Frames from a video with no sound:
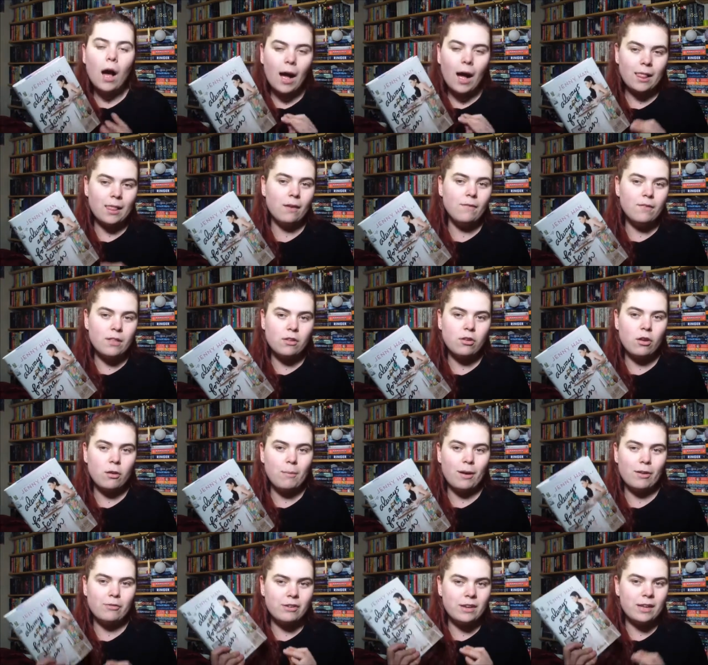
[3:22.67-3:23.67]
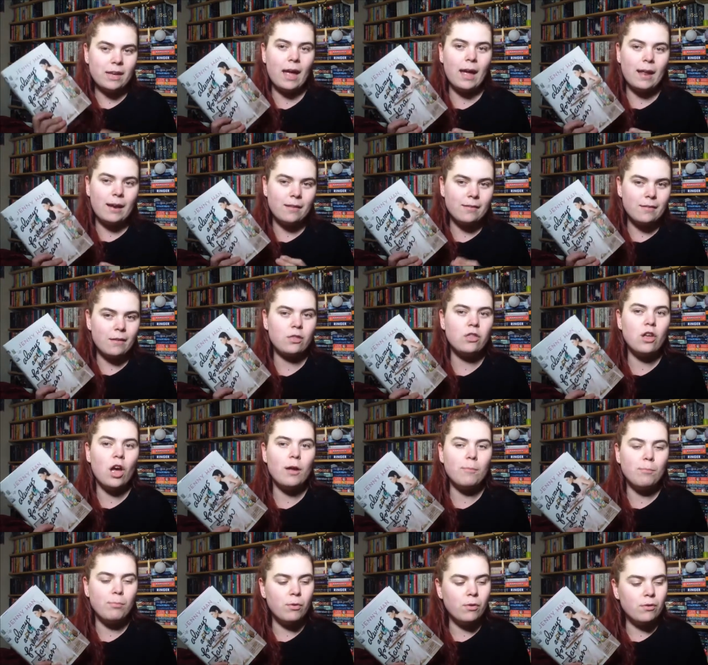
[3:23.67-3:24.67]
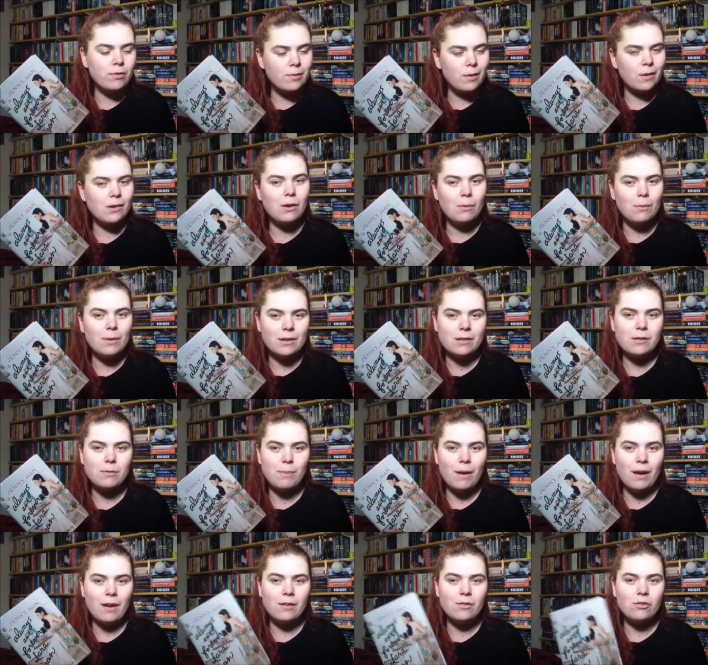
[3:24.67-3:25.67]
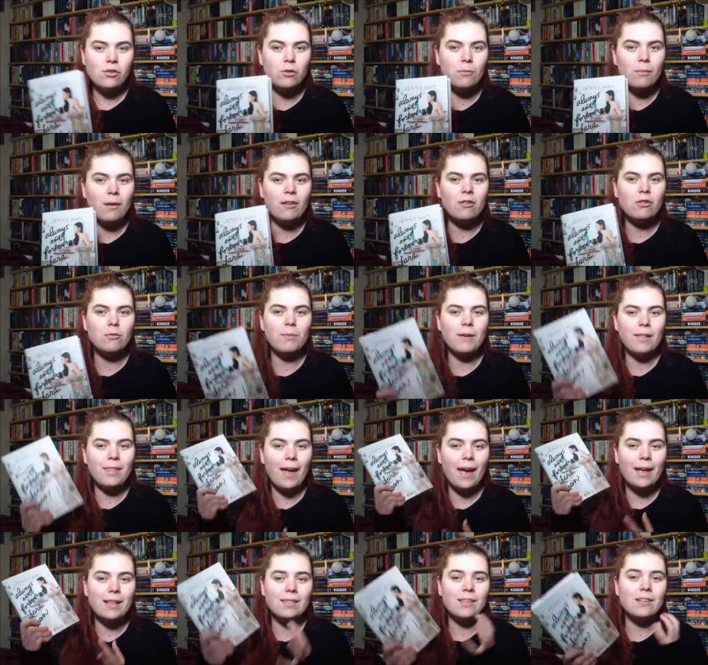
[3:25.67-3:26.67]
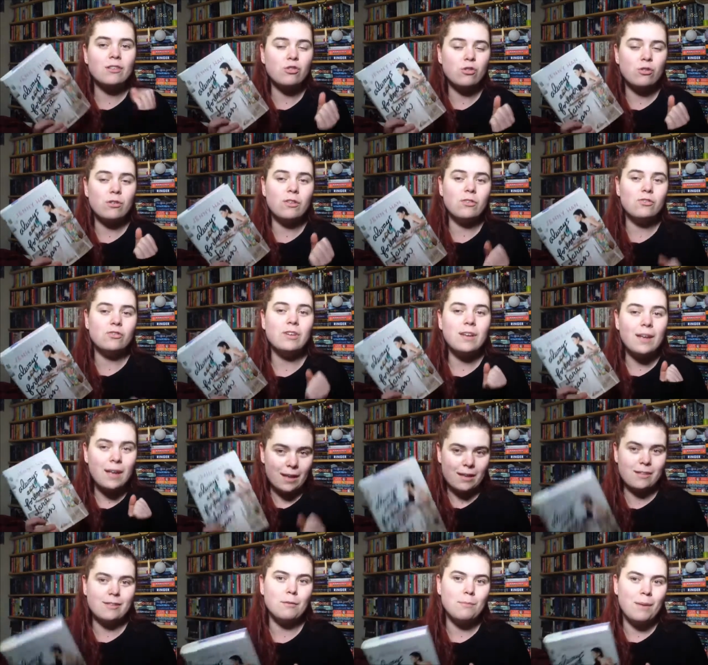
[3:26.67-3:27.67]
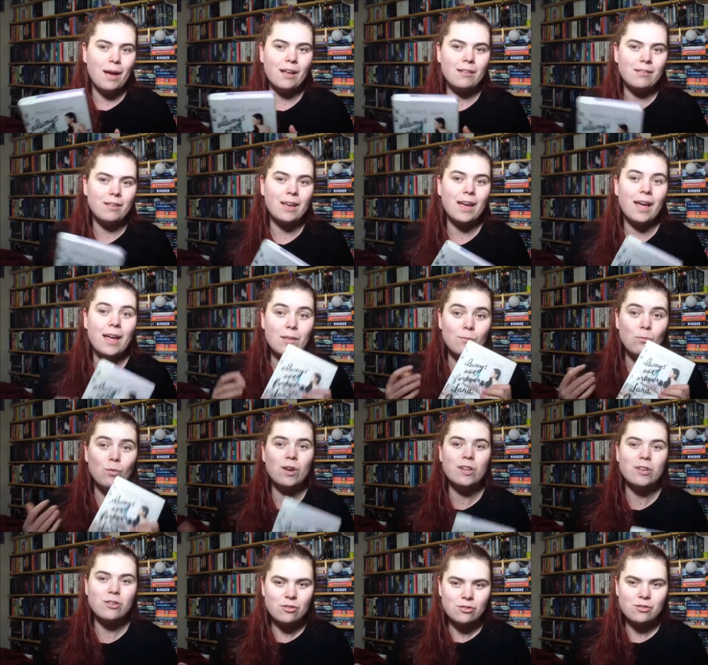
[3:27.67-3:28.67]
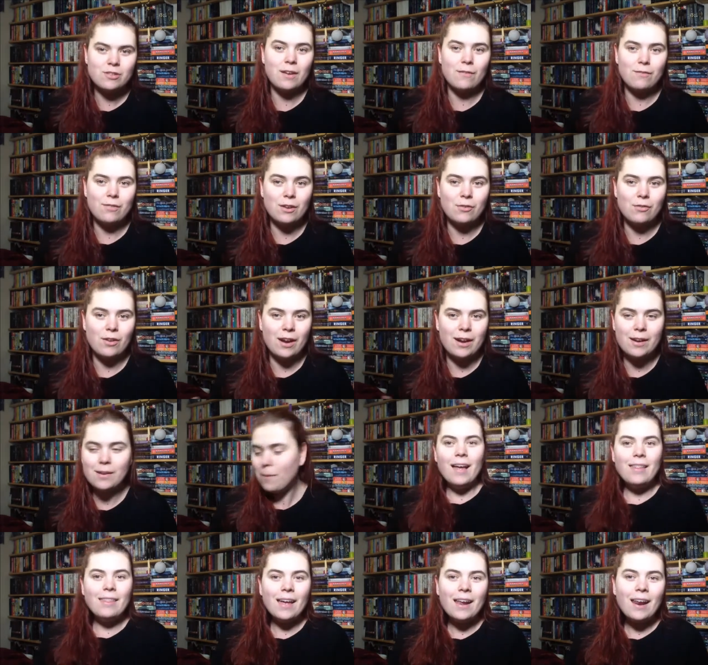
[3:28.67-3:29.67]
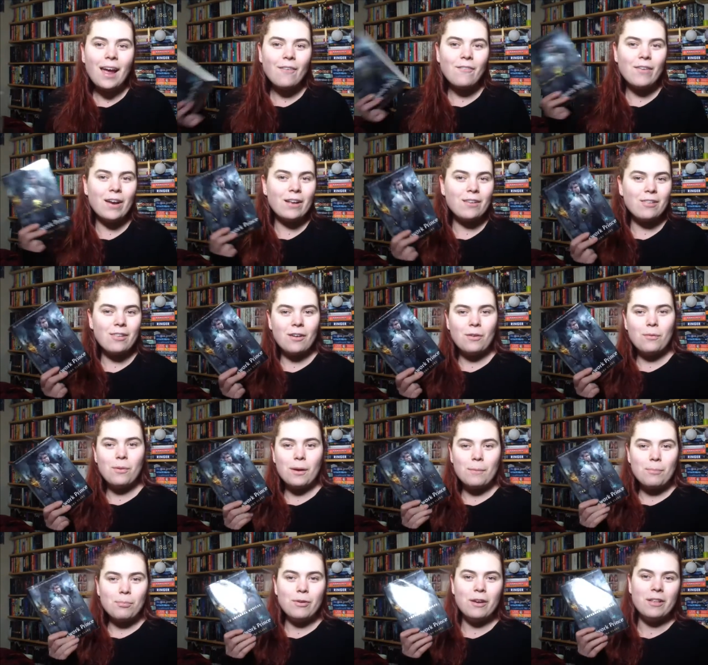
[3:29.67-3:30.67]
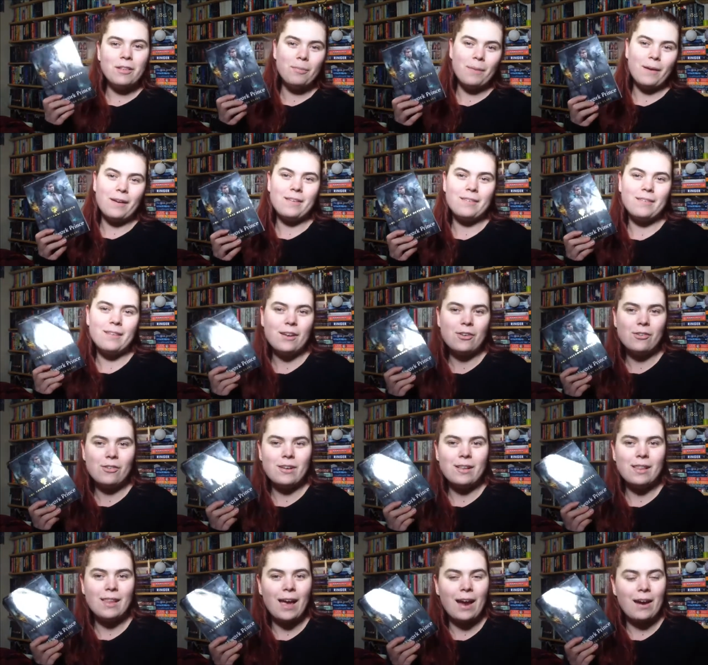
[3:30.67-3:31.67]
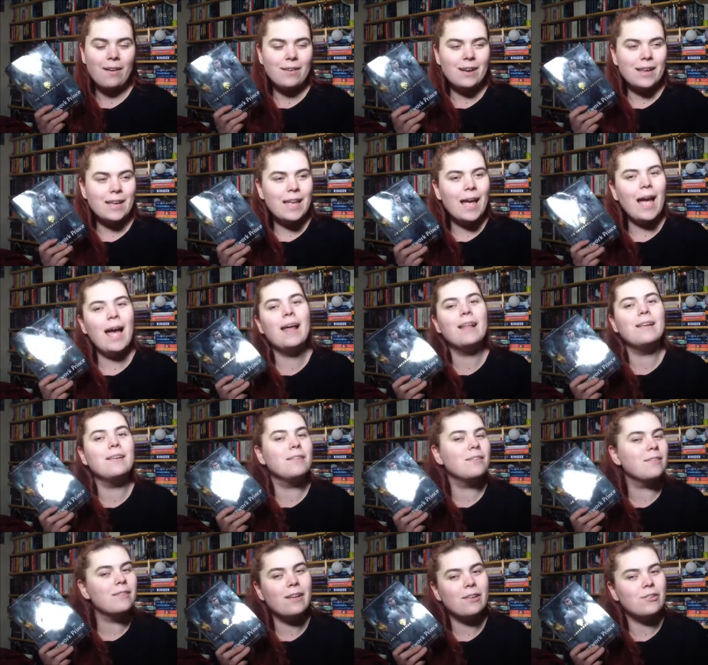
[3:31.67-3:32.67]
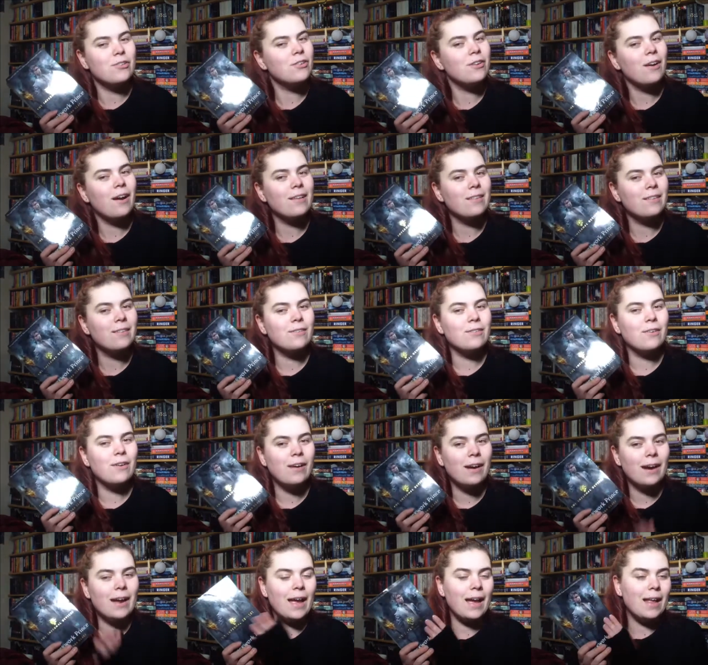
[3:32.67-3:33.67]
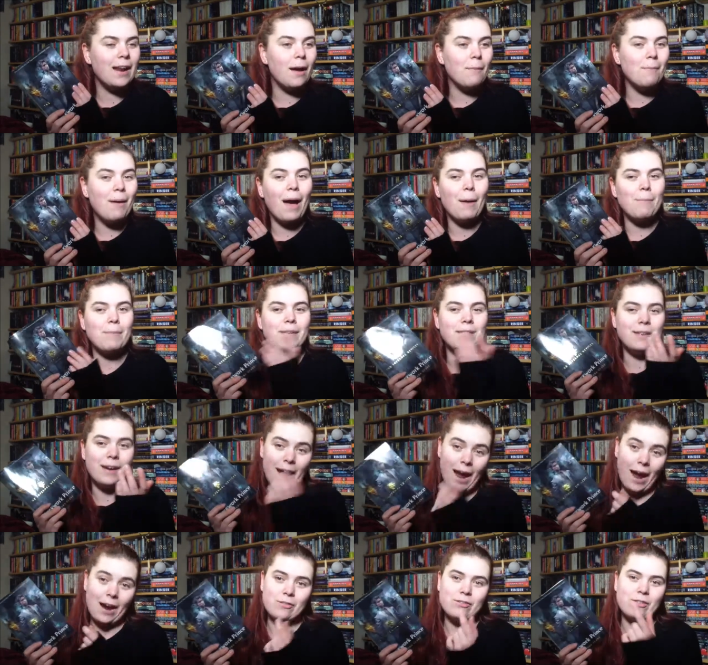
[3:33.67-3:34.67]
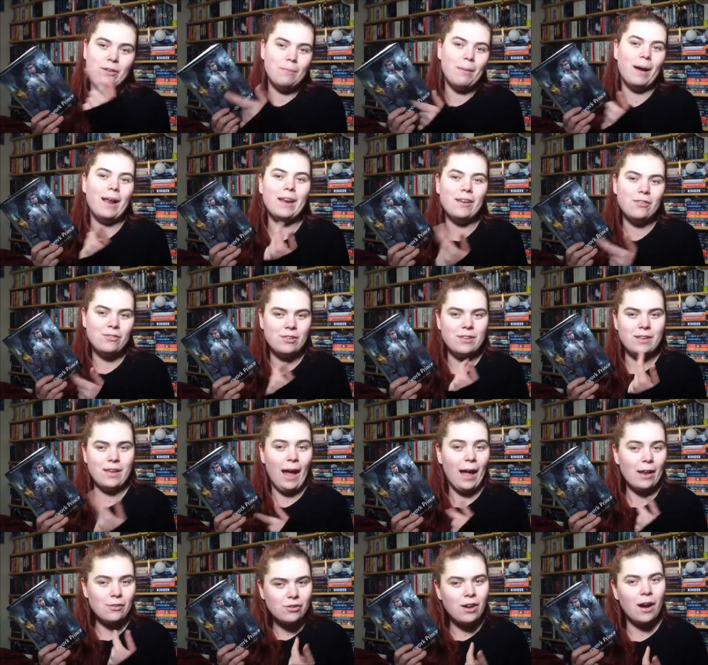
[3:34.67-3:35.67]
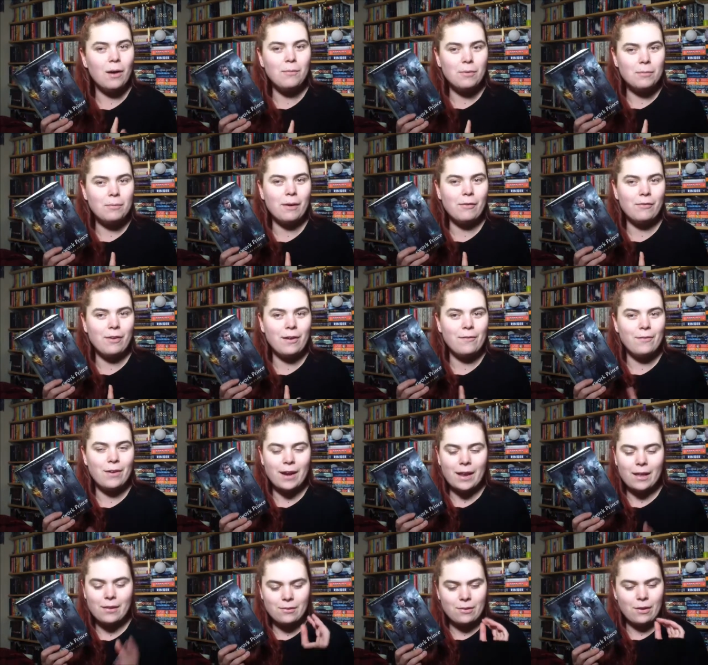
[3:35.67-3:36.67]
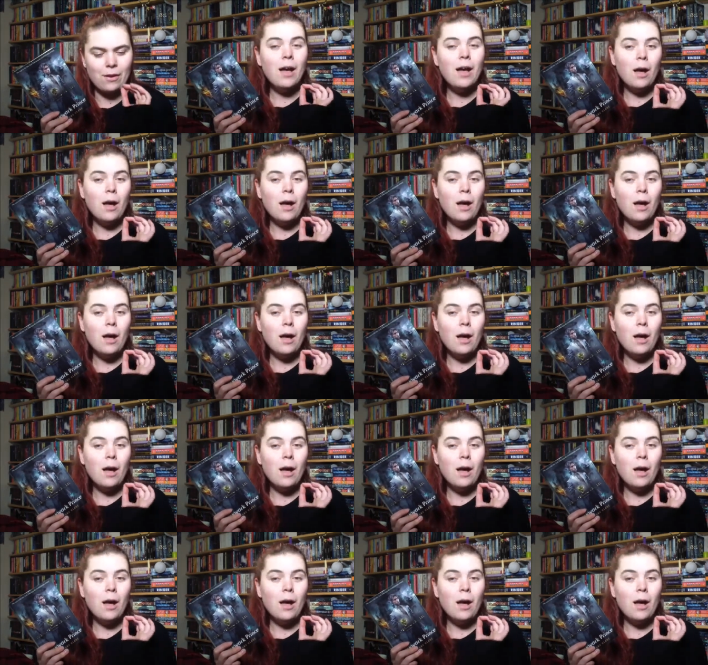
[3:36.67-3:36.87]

I love it so much. And again, it's the third book, so I don't want to spare you too much, but like this trilogy is amazing and one you should definitely read. And then I read Clockwork Prince by Cassandra Clare, and again, such a great story, and I'm happy that I actually managed to catch up with my rereading. So